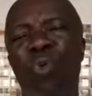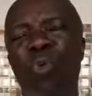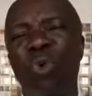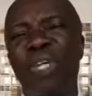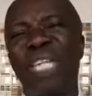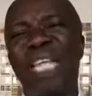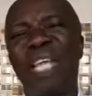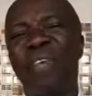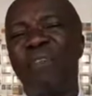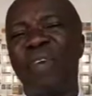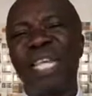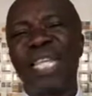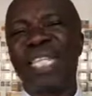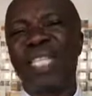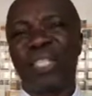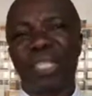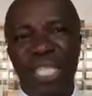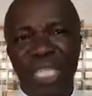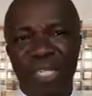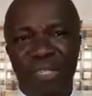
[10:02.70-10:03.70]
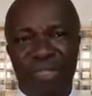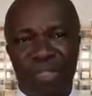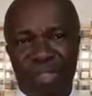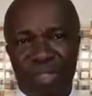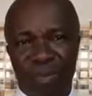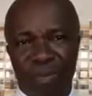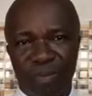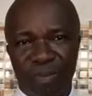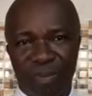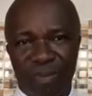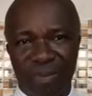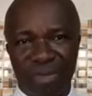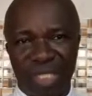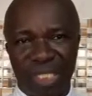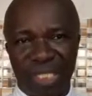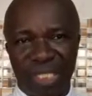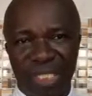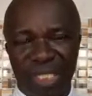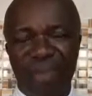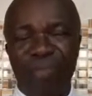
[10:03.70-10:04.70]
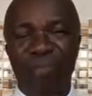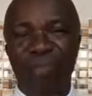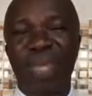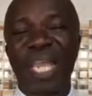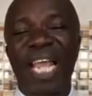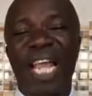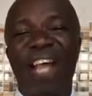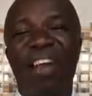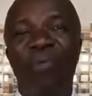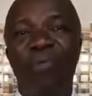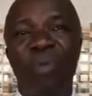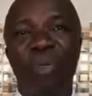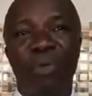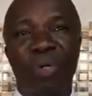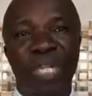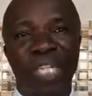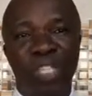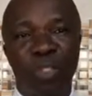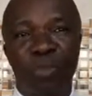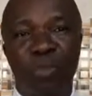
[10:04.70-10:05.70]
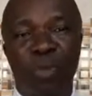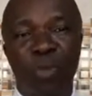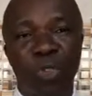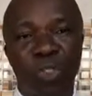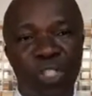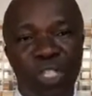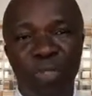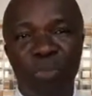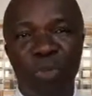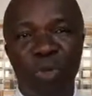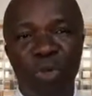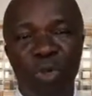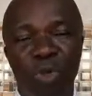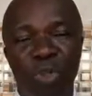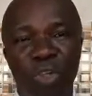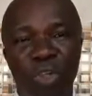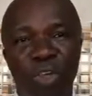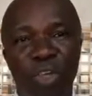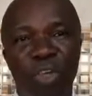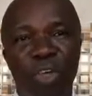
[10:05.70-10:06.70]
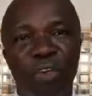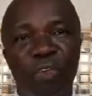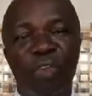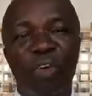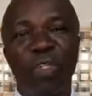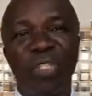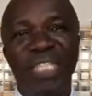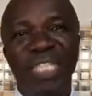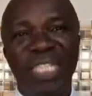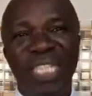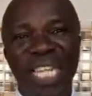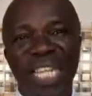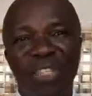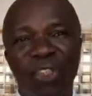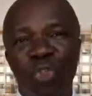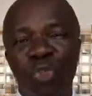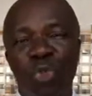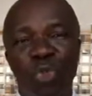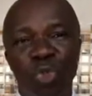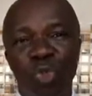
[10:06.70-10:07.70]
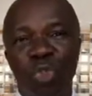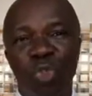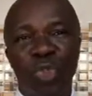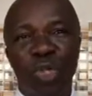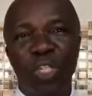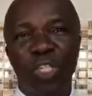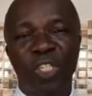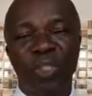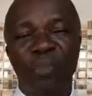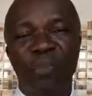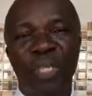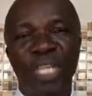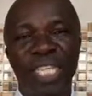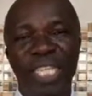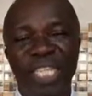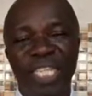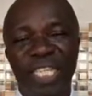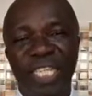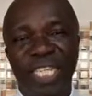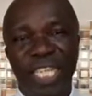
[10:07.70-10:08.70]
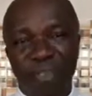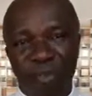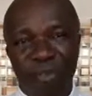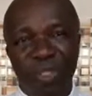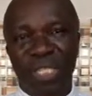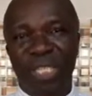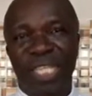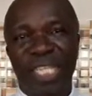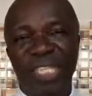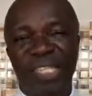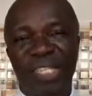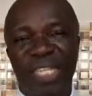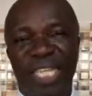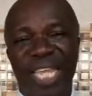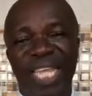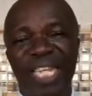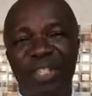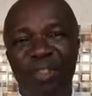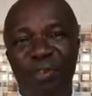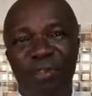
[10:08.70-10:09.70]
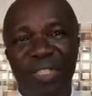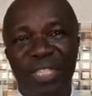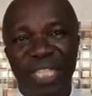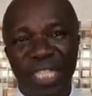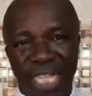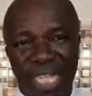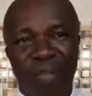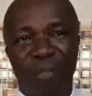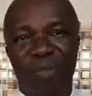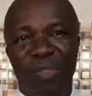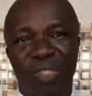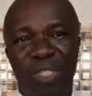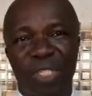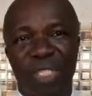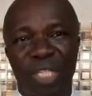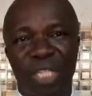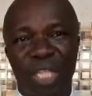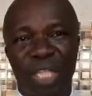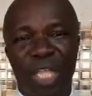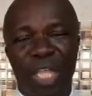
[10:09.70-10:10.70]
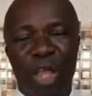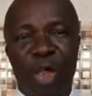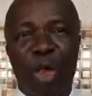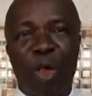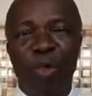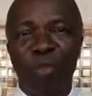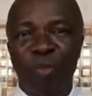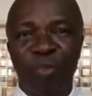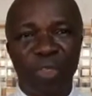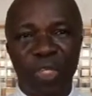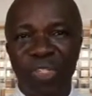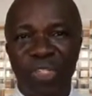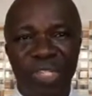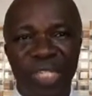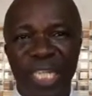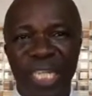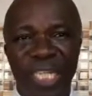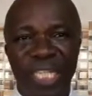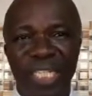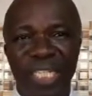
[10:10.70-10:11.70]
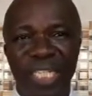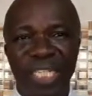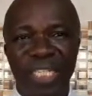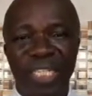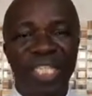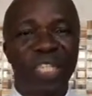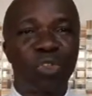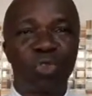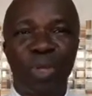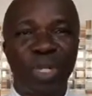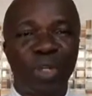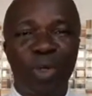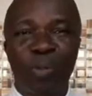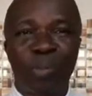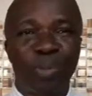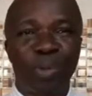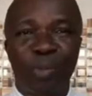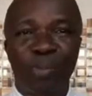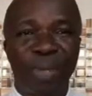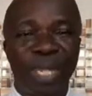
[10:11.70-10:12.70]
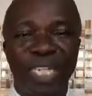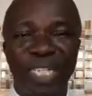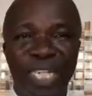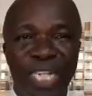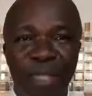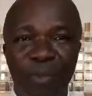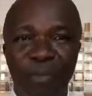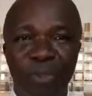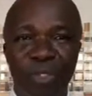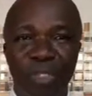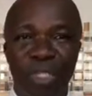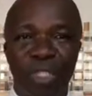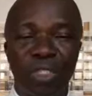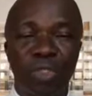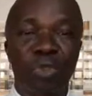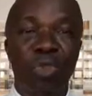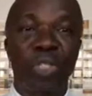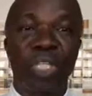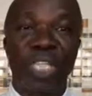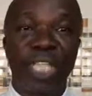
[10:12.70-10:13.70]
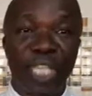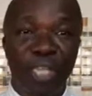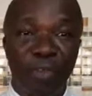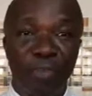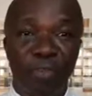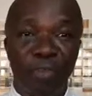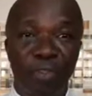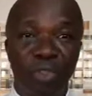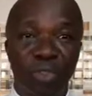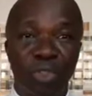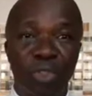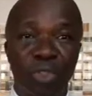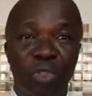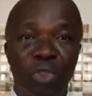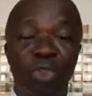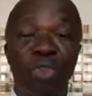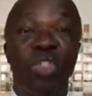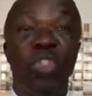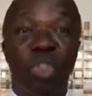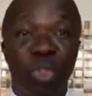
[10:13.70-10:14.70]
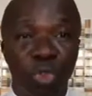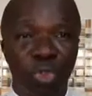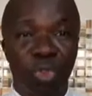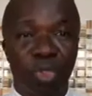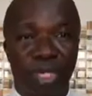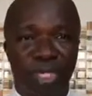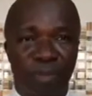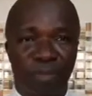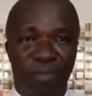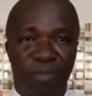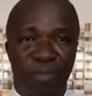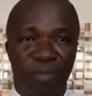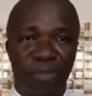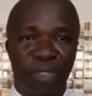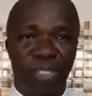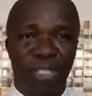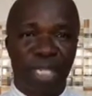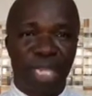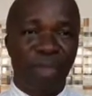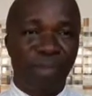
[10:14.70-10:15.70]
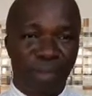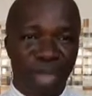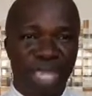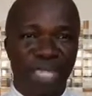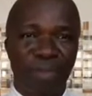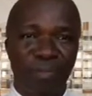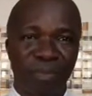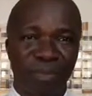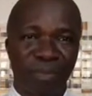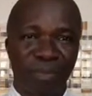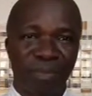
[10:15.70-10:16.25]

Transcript: whatever it is that may have been responsible for these two sons being given this kind of names, obviously, these were not proper names to give to children. Amen.